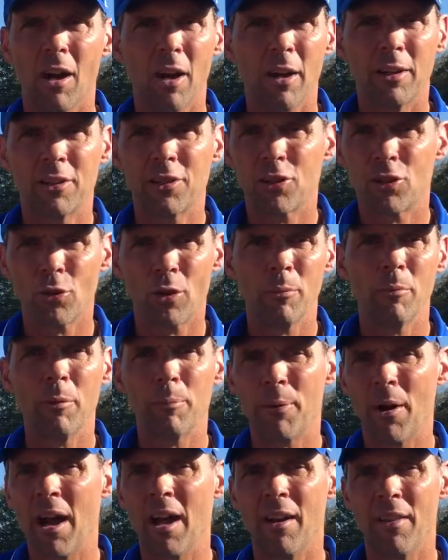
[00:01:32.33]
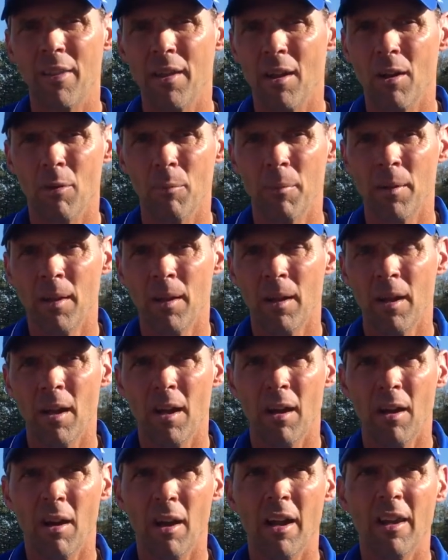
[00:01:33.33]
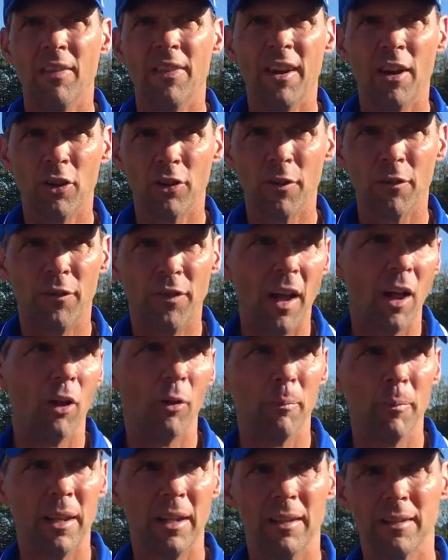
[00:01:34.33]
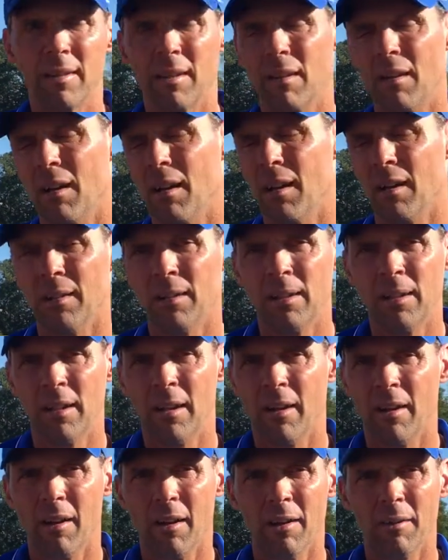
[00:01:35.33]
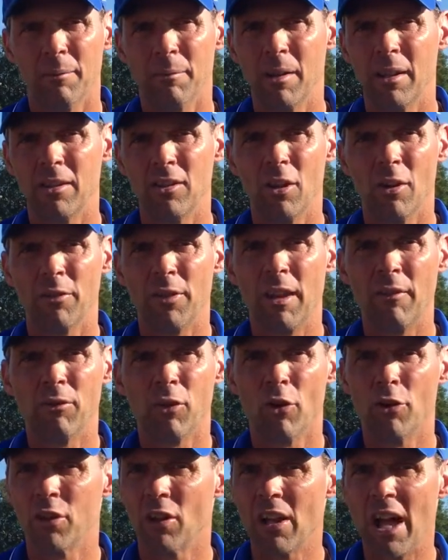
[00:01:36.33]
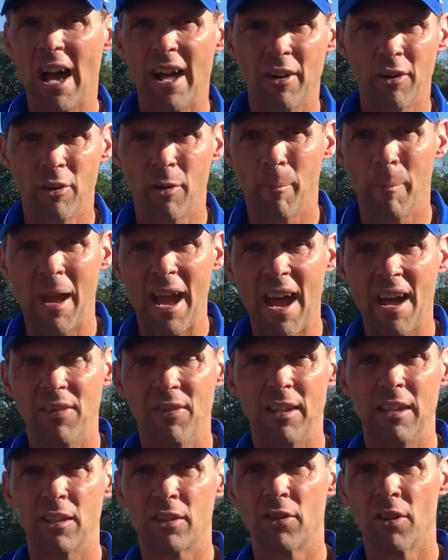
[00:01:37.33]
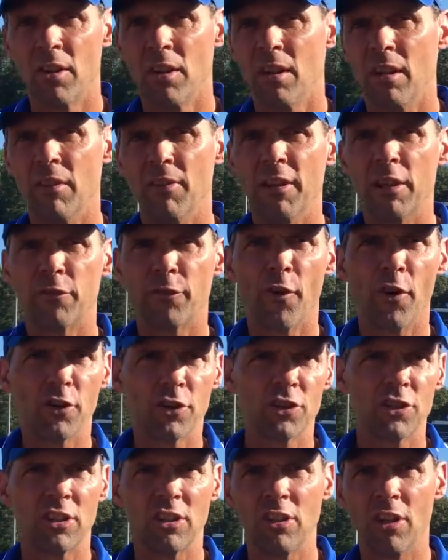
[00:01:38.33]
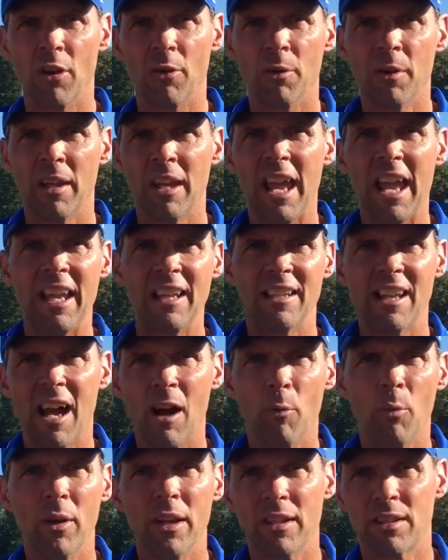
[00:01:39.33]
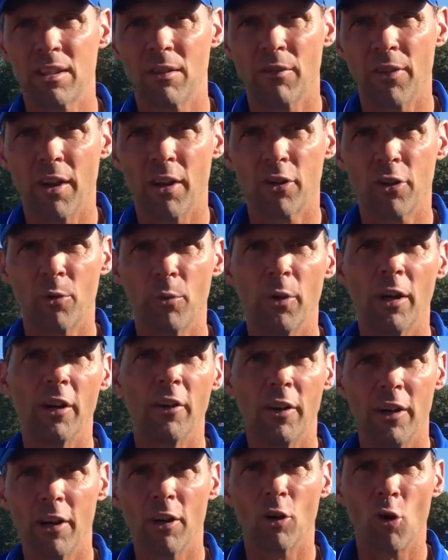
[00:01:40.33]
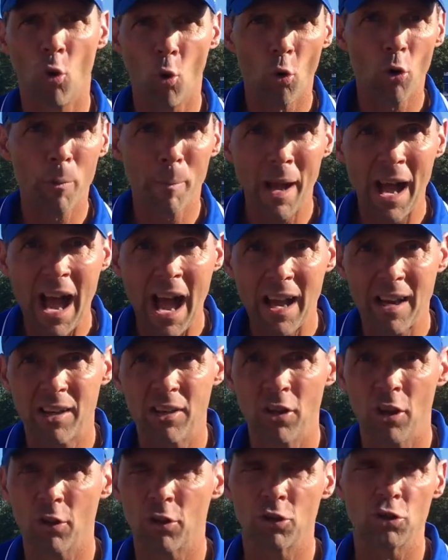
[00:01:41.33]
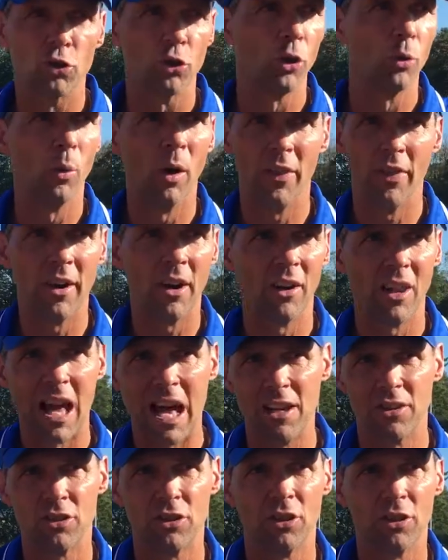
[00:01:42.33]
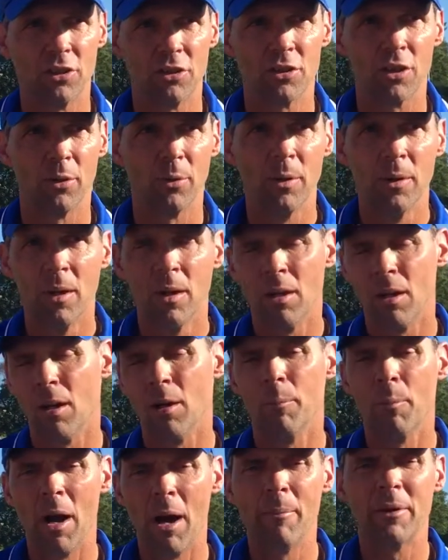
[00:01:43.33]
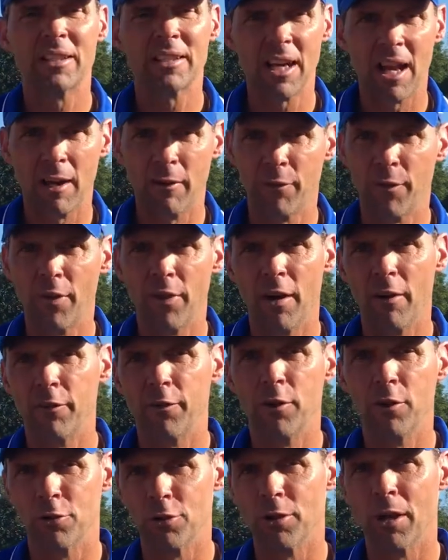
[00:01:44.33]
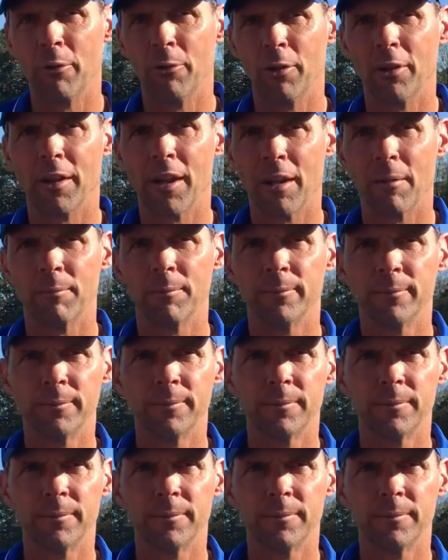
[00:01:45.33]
extremely proud of them uh, and their development. Uh, uh, you know, they've learned a lot under Matt in these in these first you know eight nine weeks of their career here at quarterback. You know, because Drew wasn't there last year, and so um, I'm excited for their future. I really am